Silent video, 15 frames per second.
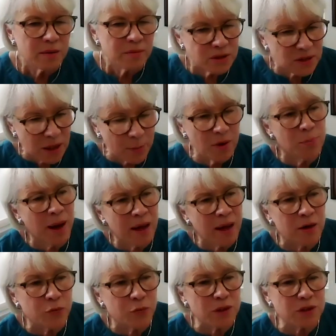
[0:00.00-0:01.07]
some of my
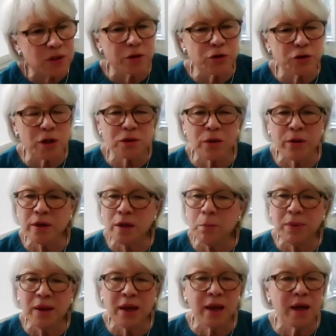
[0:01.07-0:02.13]
interests are just going to
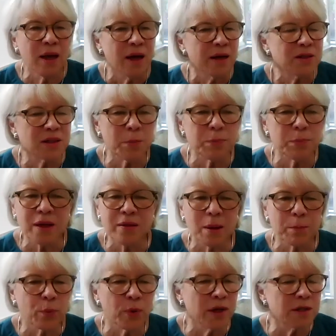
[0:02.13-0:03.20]
be something
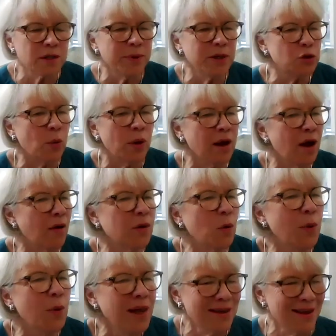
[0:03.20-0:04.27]
that brings me joy on the
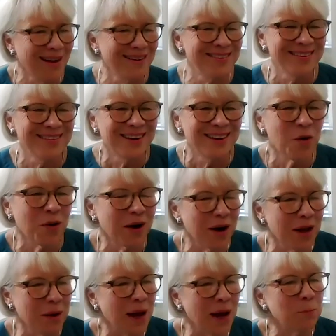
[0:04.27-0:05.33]
weekend or
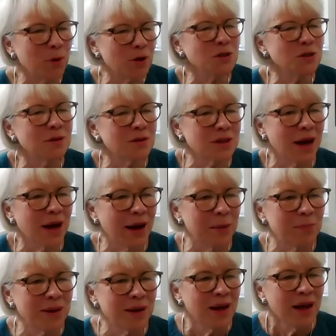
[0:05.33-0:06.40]
in my personal
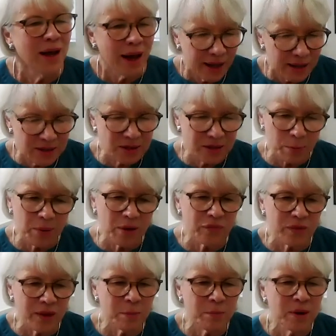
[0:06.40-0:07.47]
time. And some
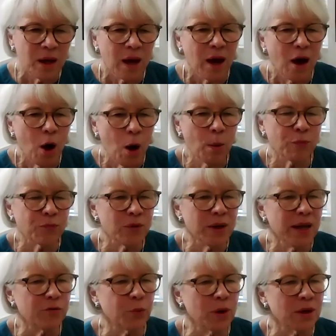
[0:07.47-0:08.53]
of them
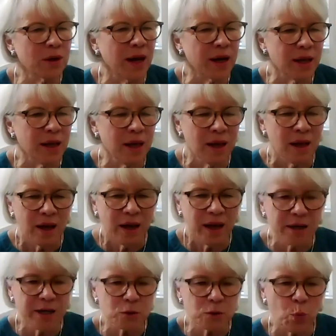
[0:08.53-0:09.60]
hopefully, if we're lucky,
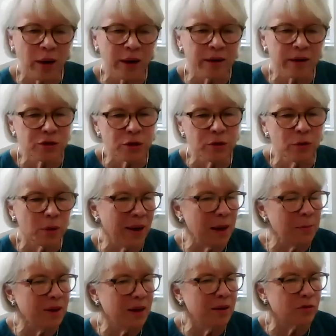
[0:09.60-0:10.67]
at least one, two, or
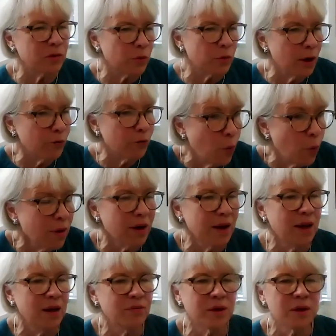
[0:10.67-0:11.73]
maybe three or four
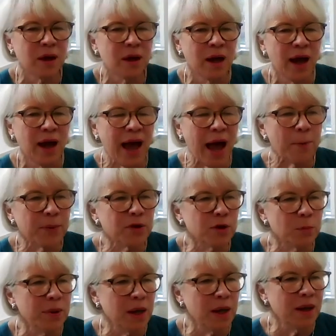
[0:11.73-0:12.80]
even happen
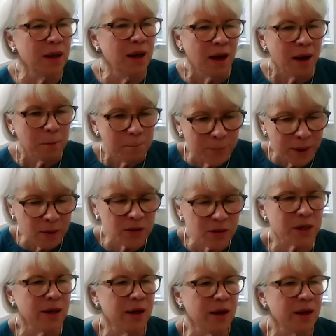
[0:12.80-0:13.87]
to be
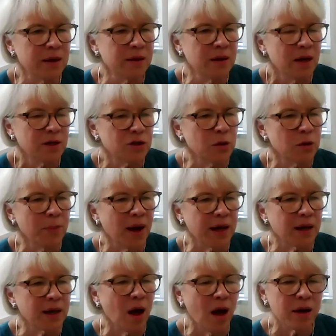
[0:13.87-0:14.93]
built in to
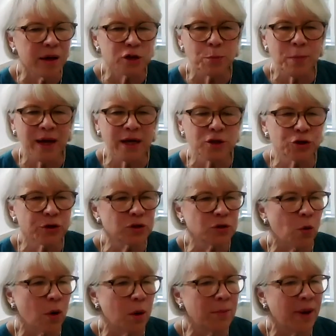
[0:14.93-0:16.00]
my college majors
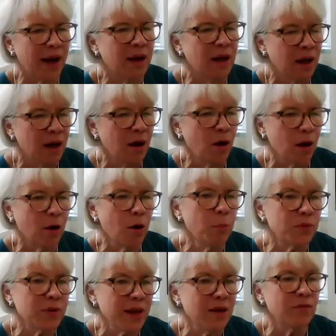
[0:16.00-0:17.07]
or my,
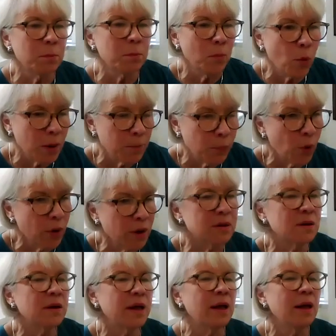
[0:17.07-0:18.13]
hopefully, even more
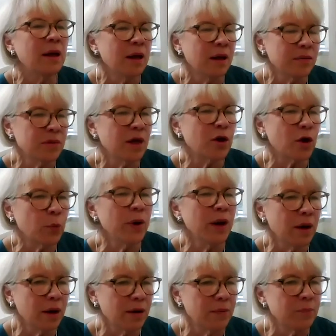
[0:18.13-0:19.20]
importantly, the
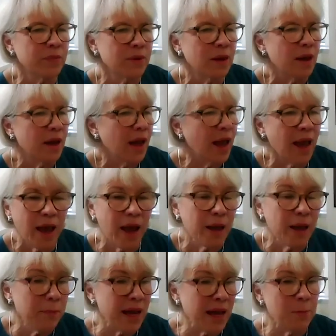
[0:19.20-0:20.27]
career.
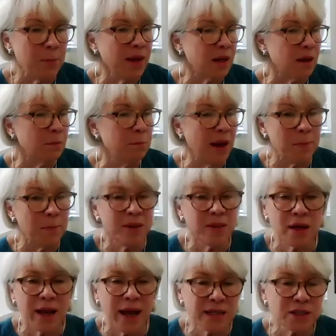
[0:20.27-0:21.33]
And maybe, maybe
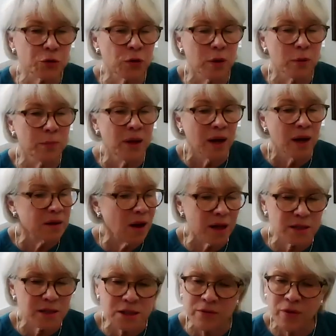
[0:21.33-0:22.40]
the classroom,
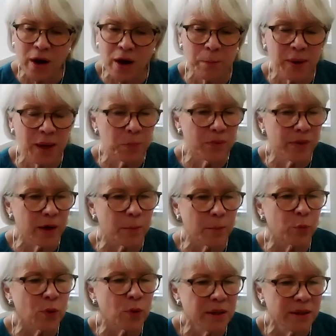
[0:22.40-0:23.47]
lots of our people that
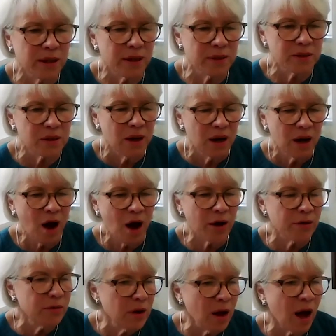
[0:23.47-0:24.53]
are brilliant
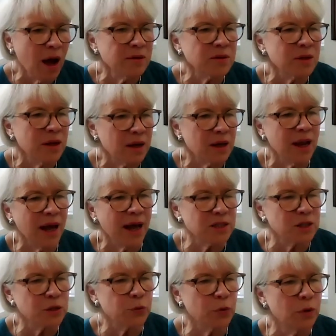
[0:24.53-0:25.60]
are not
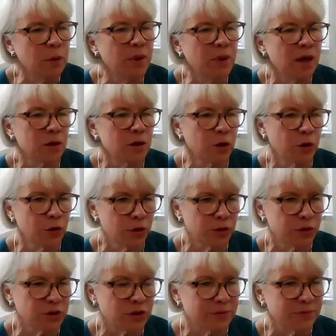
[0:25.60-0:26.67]
classroom
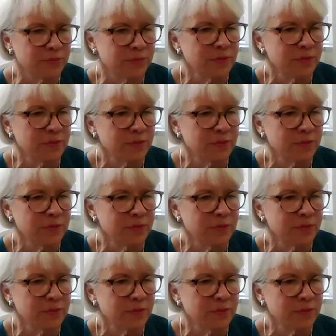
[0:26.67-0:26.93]
learners.